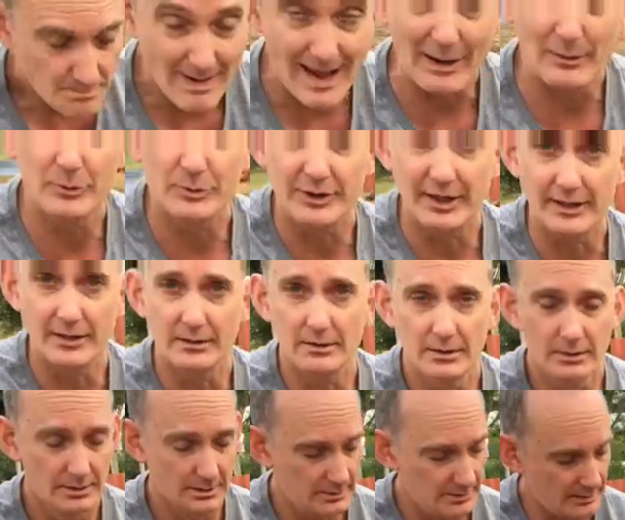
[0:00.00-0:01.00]
mounding
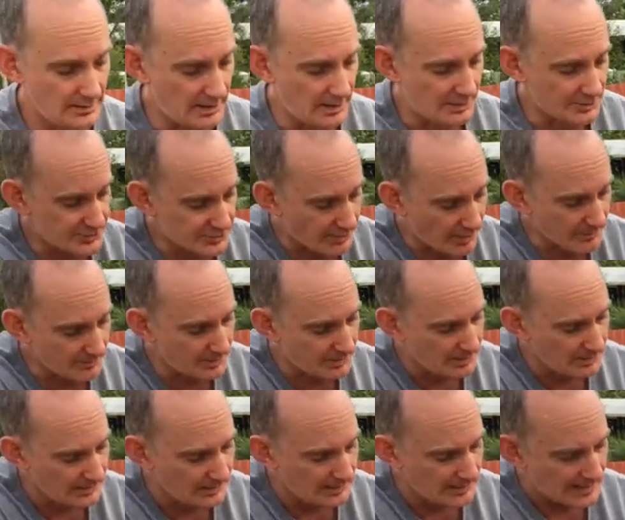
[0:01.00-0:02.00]
shrub,
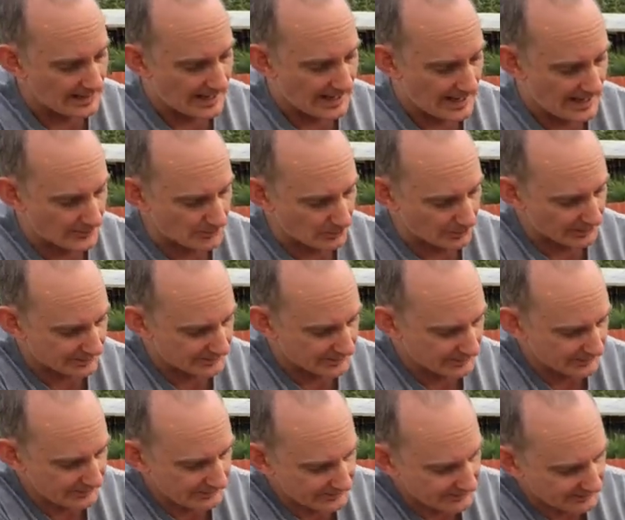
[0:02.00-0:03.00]
and what it
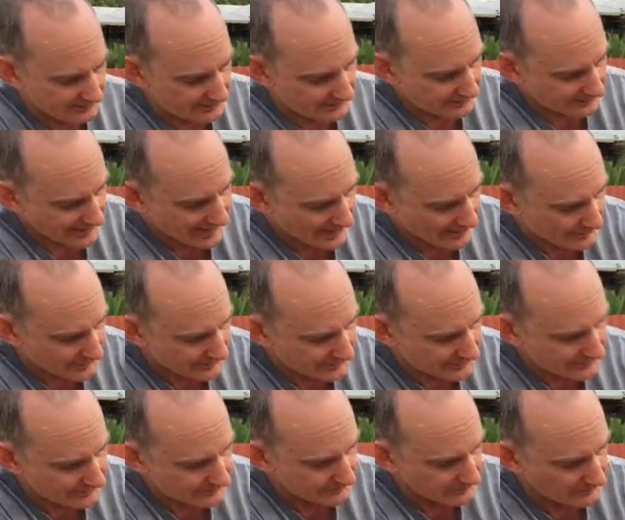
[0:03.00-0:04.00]
does is it
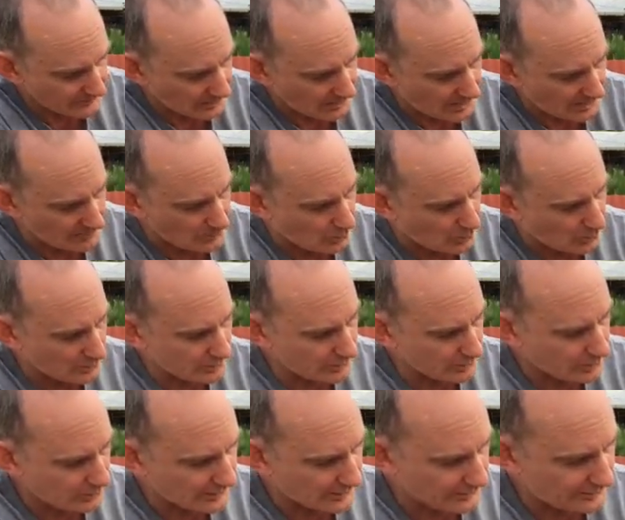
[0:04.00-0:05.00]
flowers all
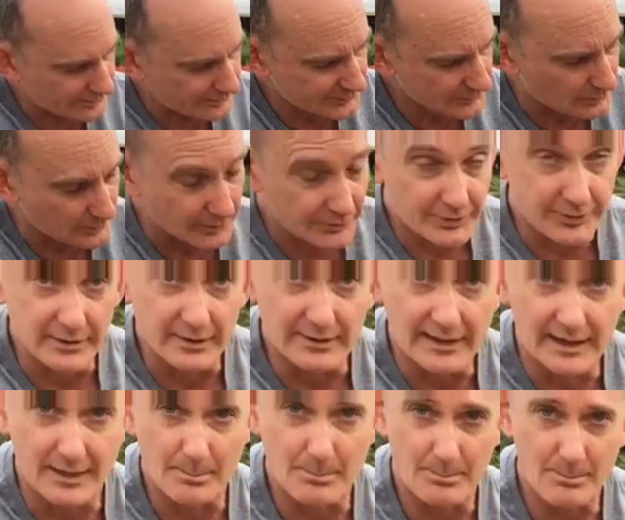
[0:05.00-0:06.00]
along its stalks, and you
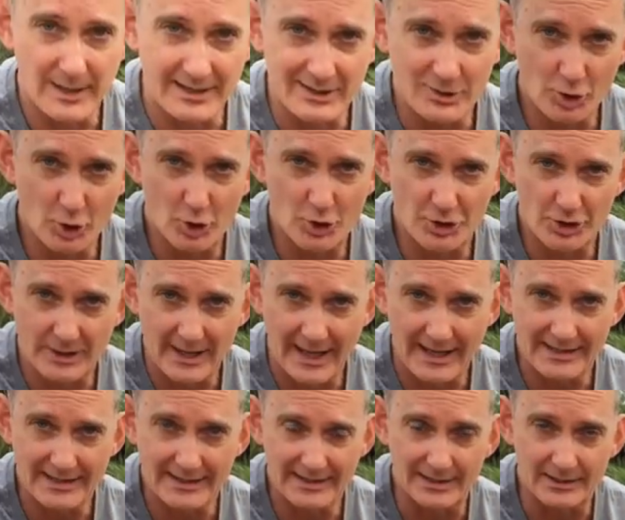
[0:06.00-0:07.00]
get a pincushion
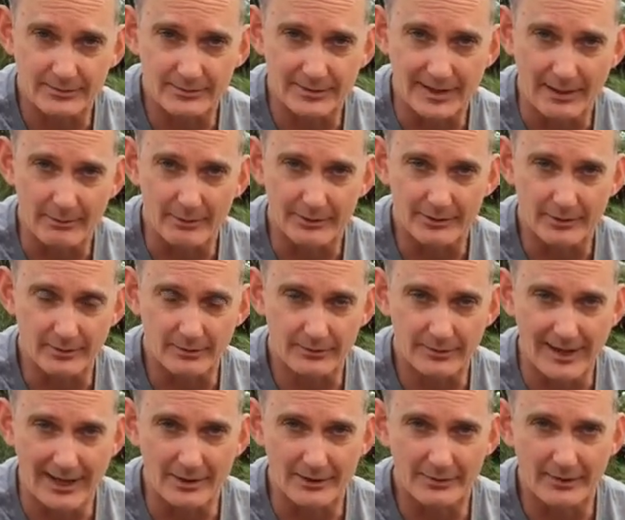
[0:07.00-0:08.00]
Hakea flower. So the
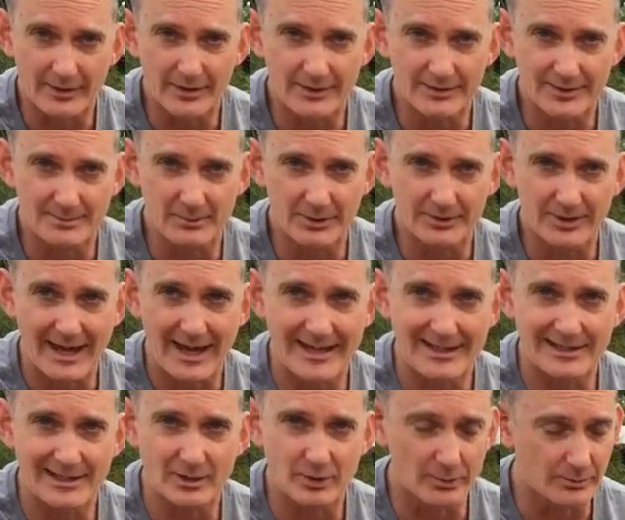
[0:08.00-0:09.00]
flower is very similar to
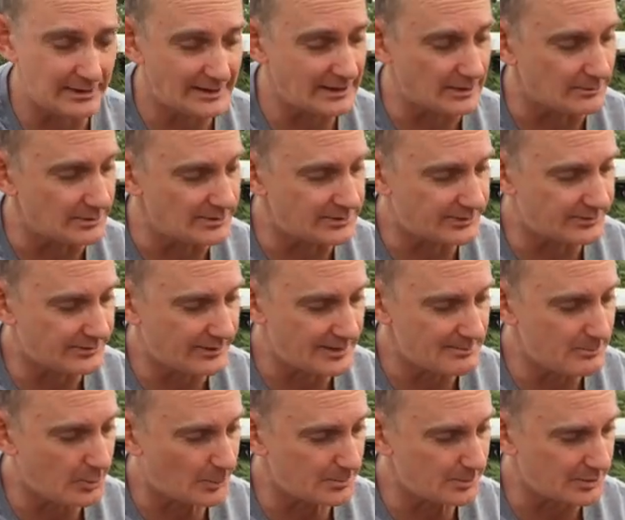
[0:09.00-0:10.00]
Hakea laurina, which is a very
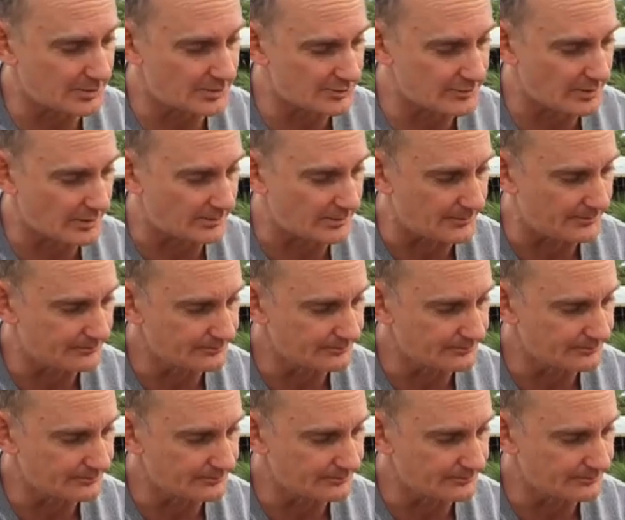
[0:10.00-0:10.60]
popular shrub.